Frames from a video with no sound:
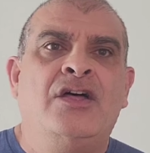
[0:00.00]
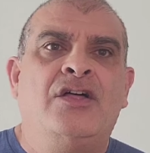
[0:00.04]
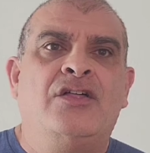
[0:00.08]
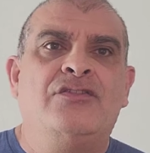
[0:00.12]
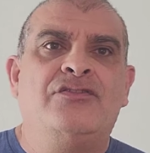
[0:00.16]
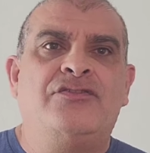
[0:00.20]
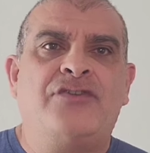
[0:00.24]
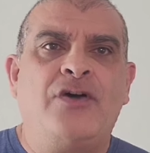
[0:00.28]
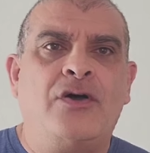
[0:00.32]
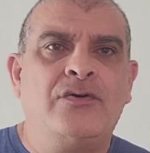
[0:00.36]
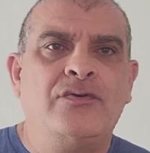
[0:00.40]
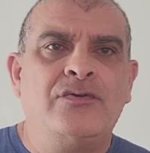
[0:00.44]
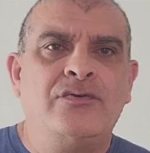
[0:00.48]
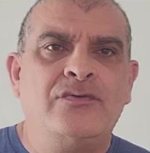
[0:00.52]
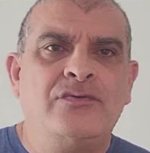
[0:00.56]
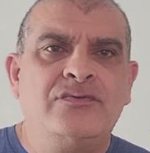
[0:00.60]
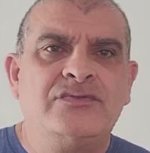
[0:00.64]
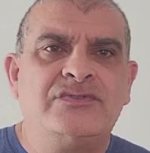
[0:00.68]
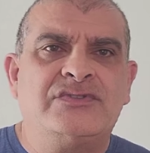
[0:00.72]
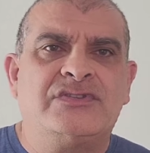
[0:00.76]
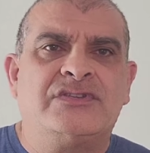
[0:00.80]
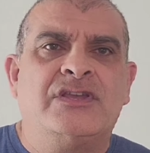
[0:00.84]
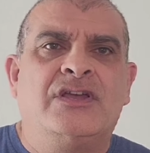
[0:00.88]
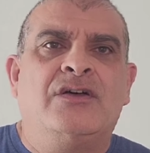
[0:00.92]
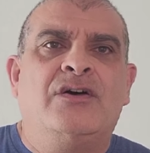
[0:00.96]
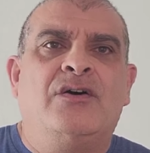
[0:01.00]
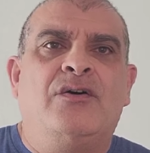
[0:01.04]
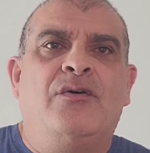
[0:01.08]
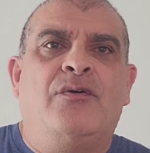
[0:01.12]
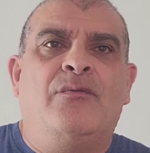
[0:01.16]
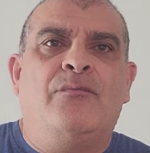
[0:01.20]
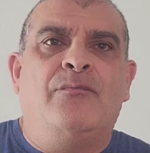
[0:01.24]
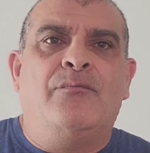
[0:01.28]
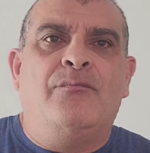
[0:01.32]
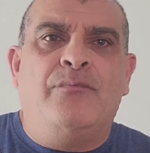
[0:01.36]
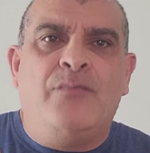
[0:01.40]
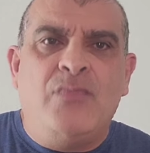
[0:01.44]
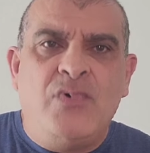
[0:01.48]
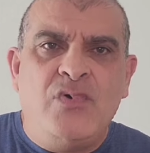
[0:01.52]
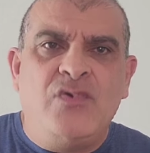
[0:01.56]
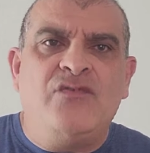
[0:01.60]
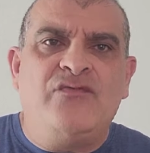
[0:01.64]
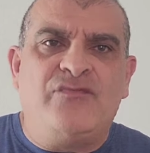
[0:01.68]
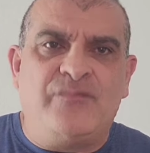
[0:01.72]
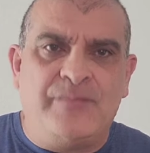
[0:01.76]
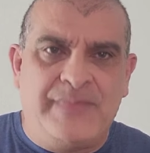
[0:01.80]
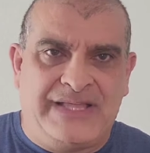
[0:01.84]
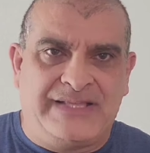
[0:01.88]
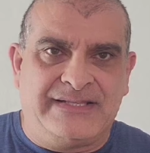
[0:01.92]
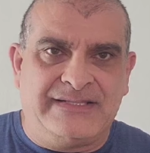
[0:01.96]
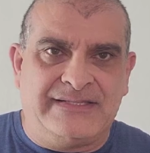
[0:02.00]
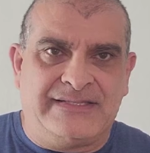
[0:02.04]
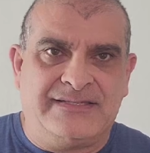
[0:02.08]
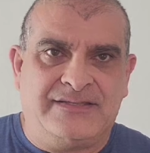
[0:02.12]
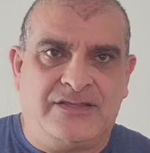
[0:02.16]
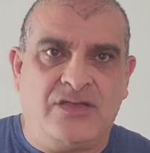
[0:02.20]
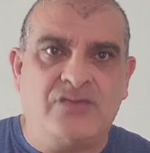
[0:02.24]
Those movements,